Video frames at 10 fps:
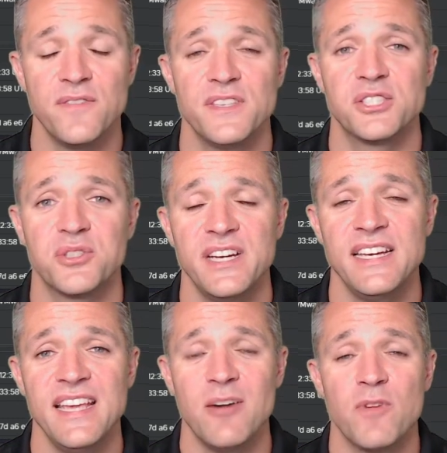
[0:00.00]
the screen
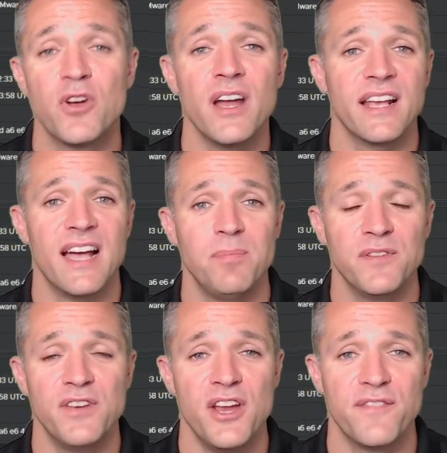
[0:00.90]
here, we've got a couple of
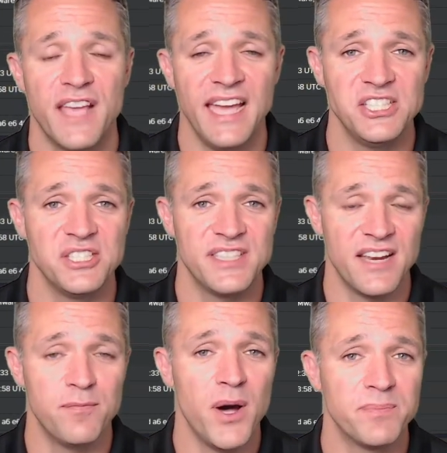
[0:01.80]
notifications that
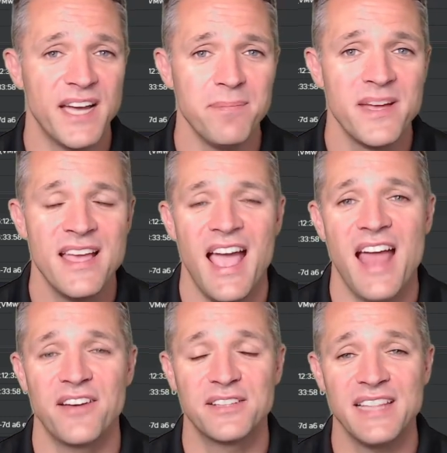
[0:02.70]
have popped up, and
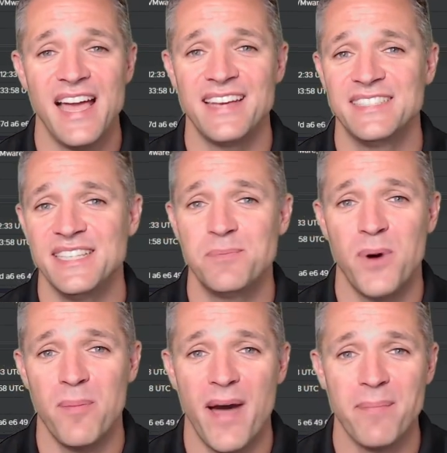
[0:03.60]
I'm glad it did
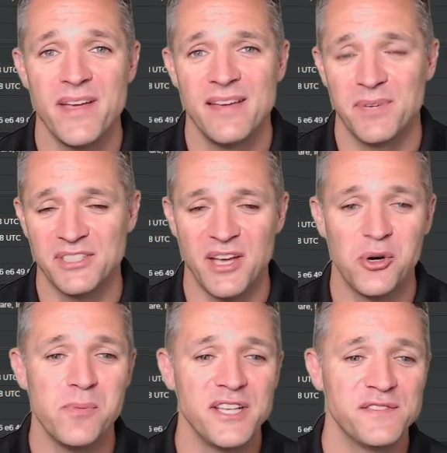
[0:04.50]
pop up because I almost